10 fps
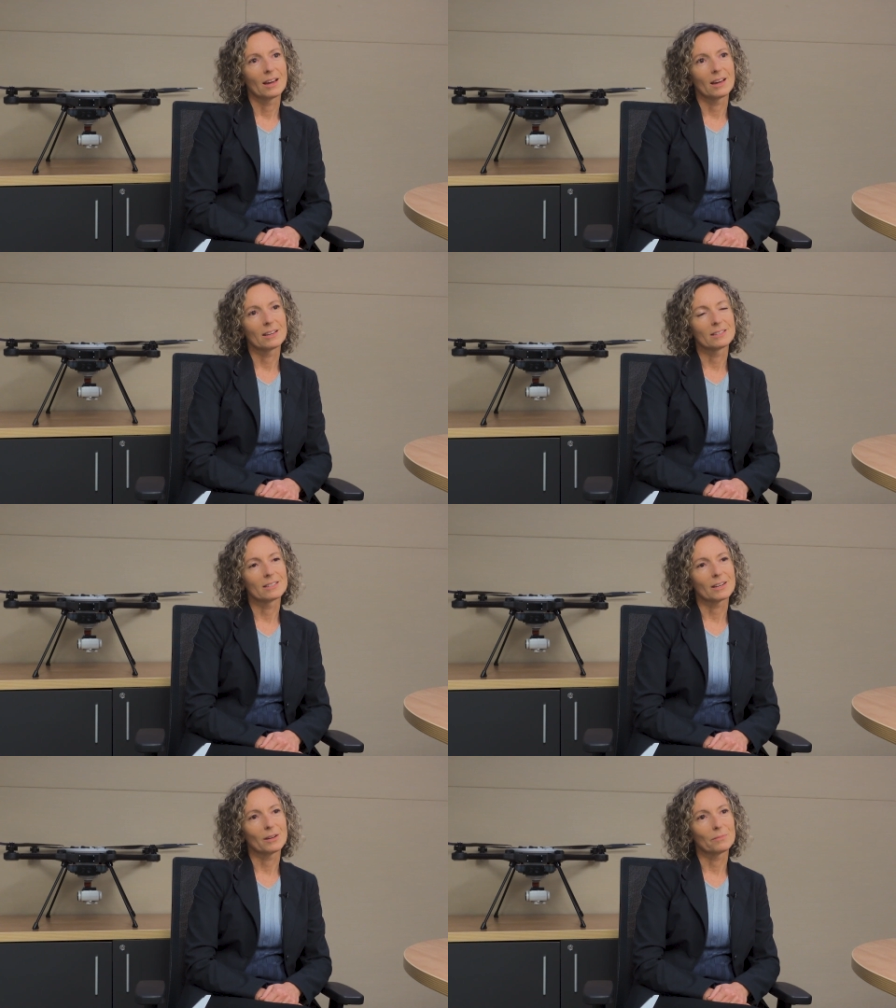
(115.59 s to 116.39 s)

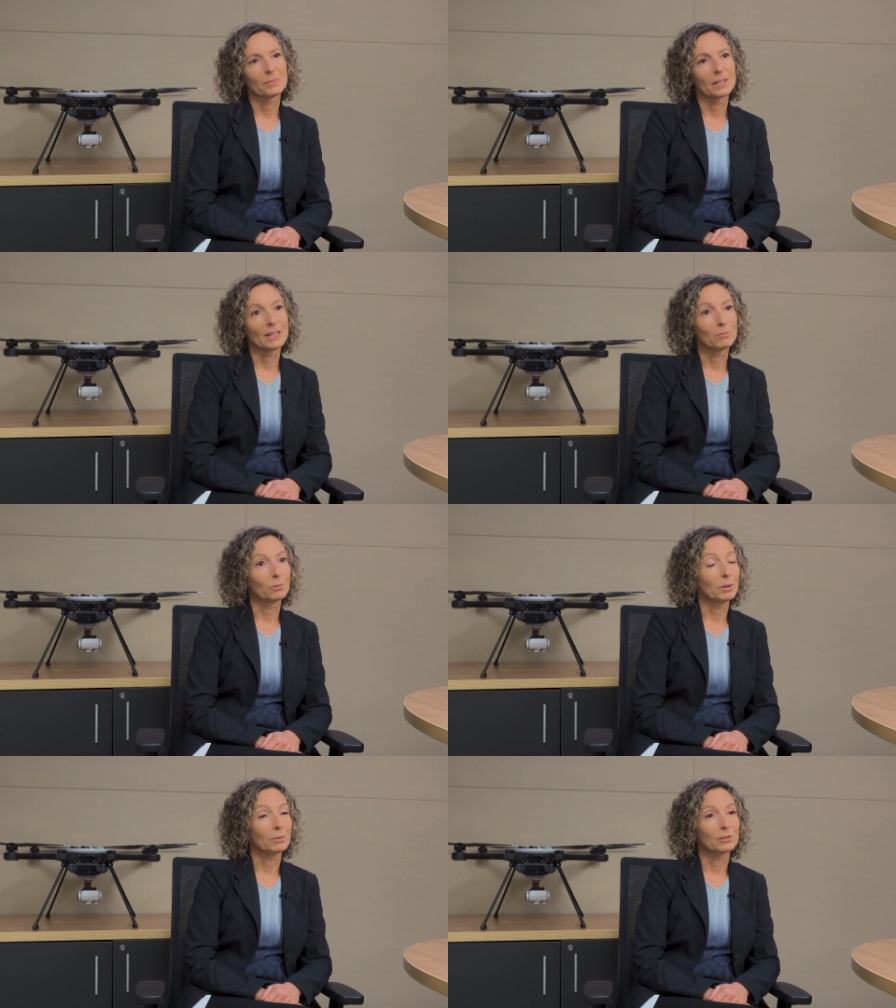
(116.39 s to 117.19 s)
and um, enable
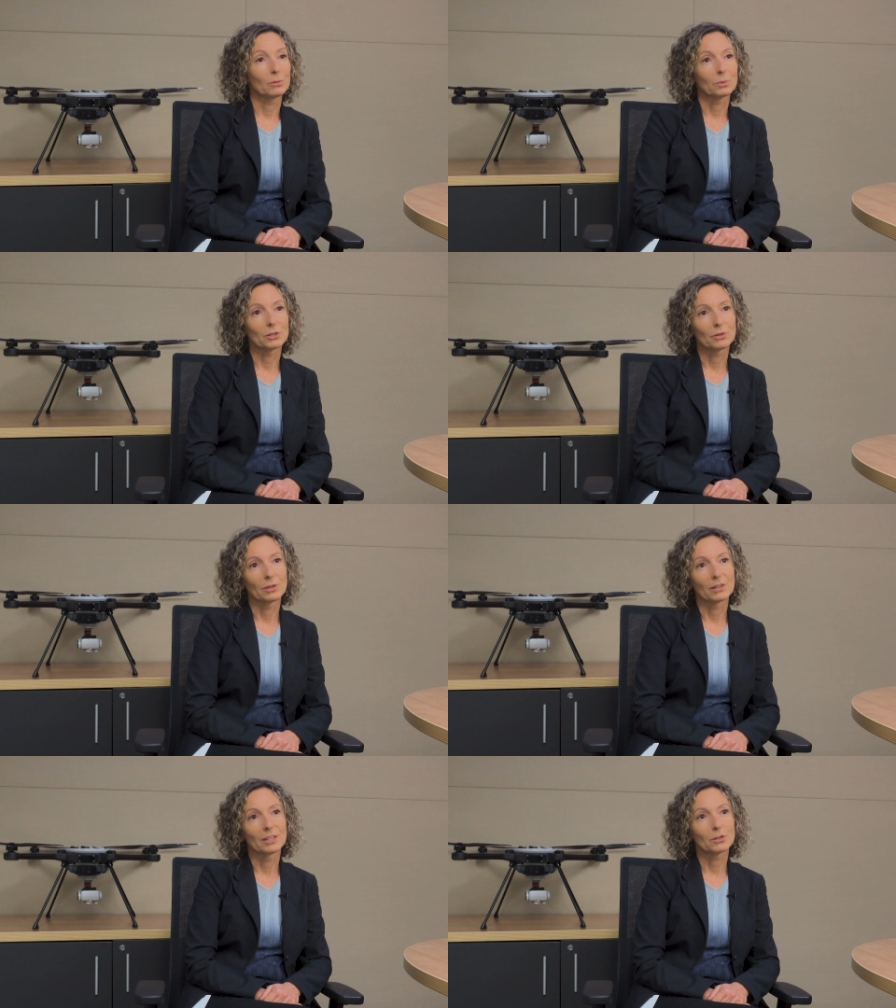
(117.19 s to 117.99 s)
people to pursue
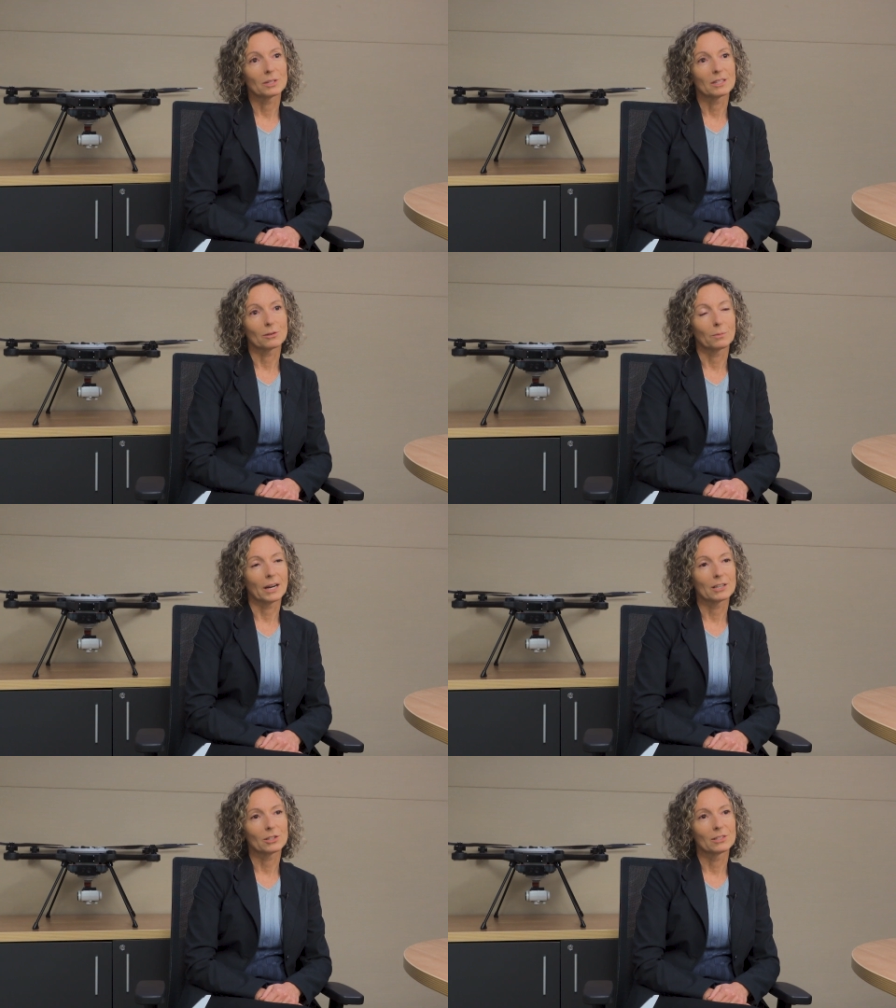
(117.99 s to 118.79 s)
their interests, their
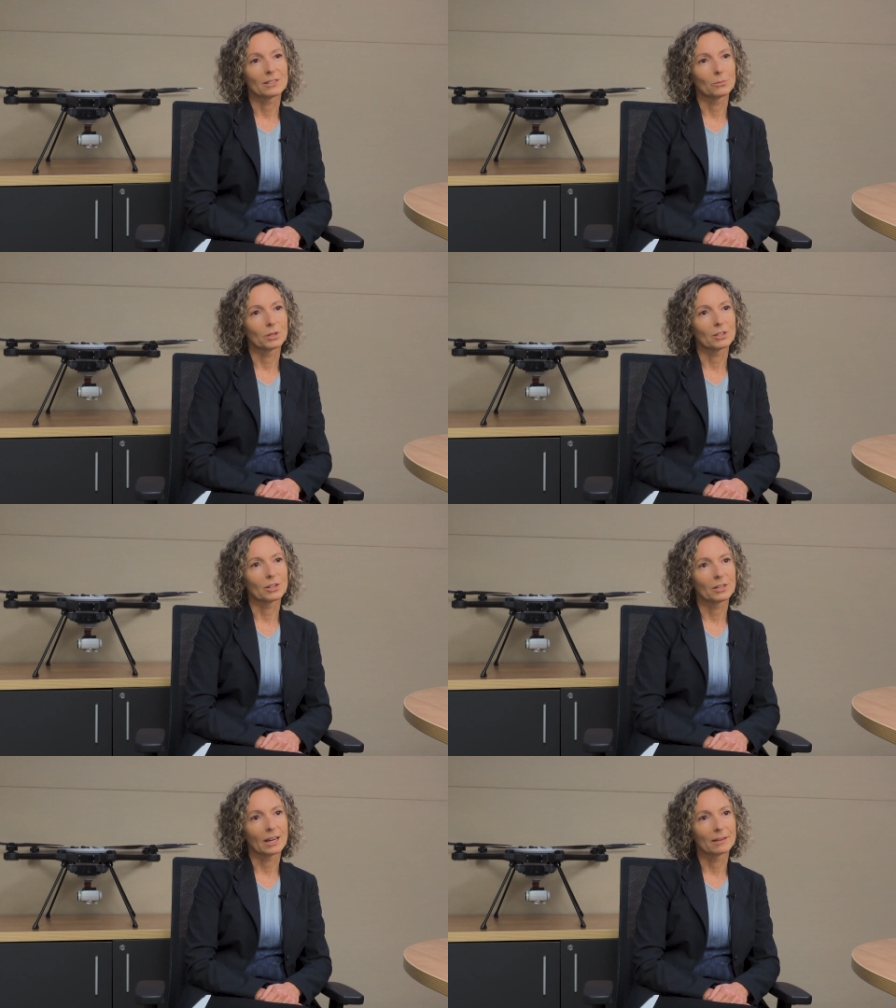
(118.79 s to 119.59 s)
passions, and what they're
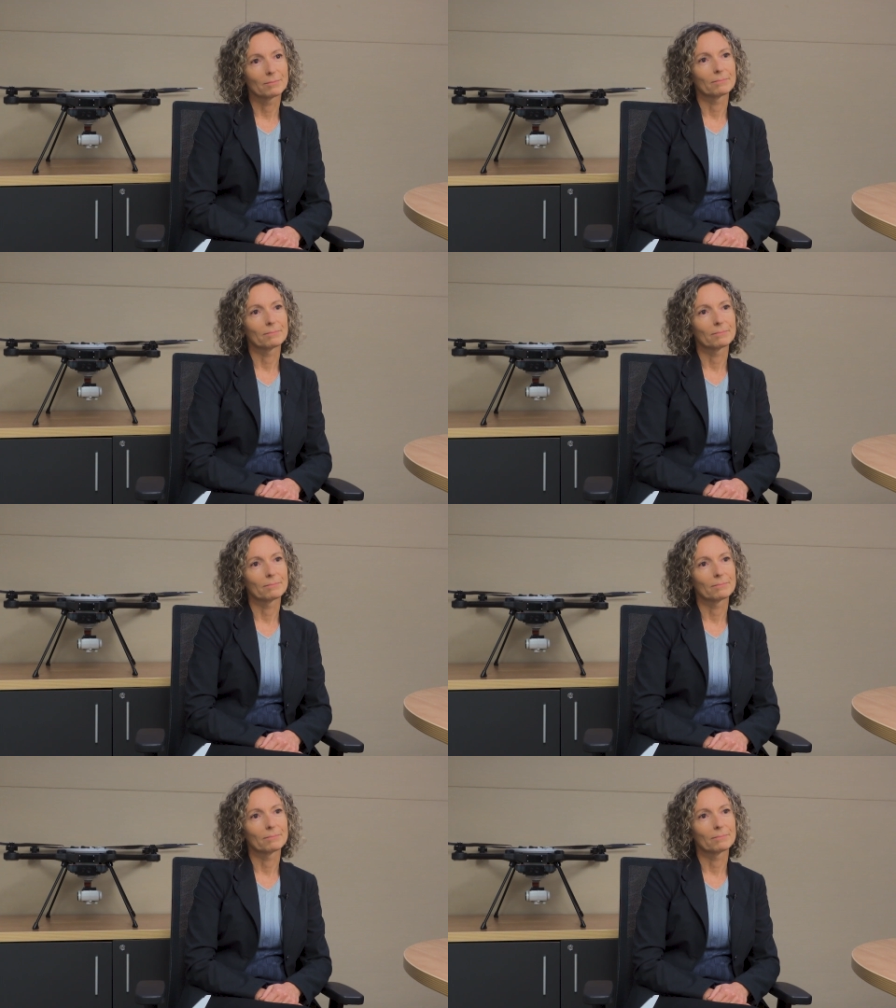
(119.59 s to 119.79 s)
good at.